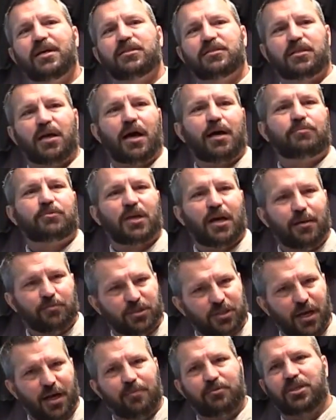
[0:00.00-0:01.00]
time, times,
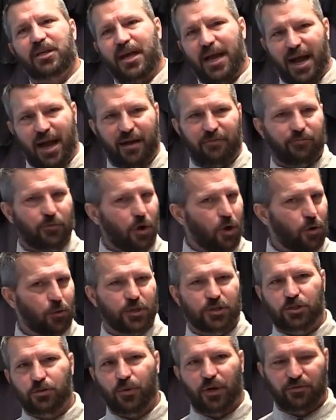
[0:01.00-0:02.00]
times and a half.
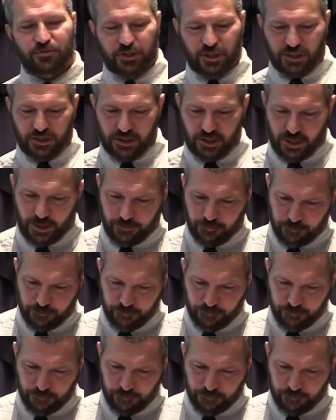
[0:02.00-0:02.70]
Always 1260.